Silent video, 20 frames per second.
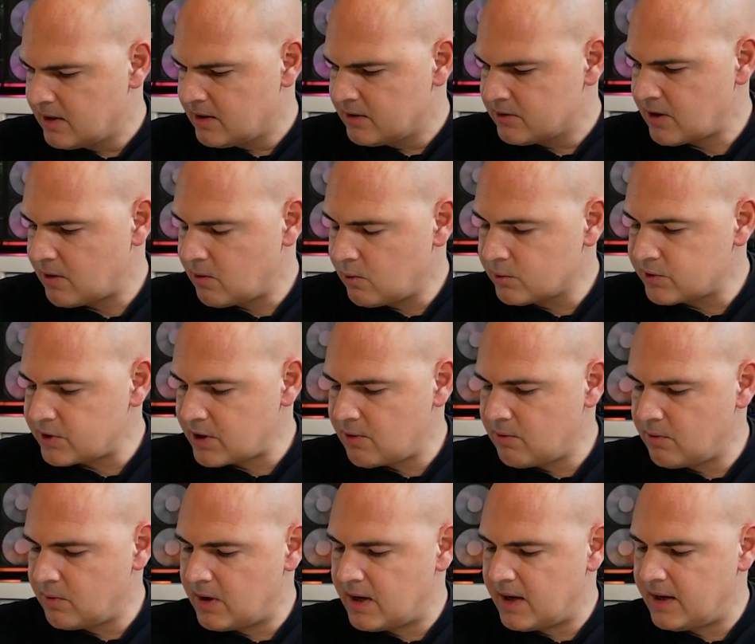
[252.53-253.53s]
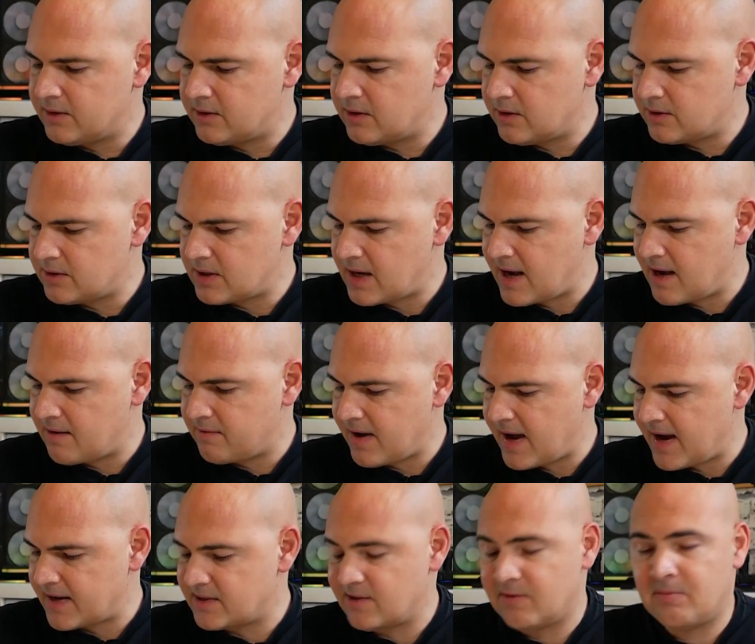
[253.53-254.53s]
So also it does have
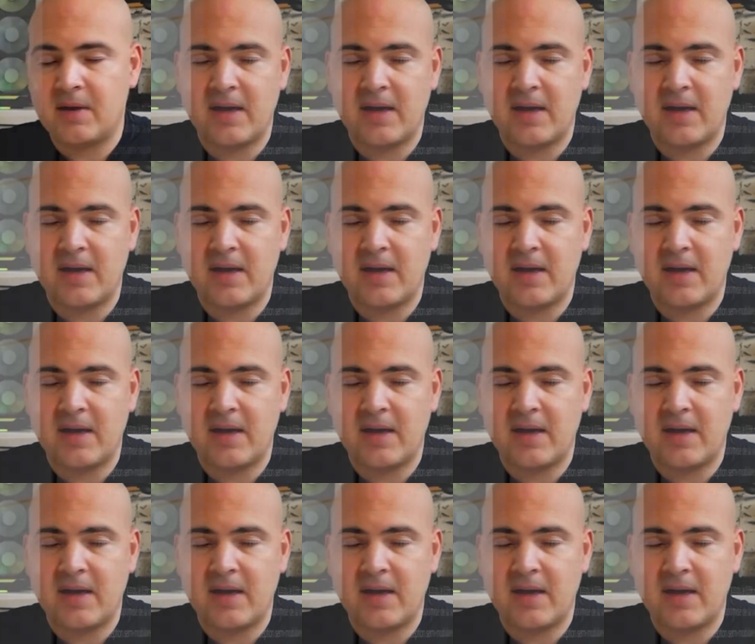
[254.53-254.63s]
active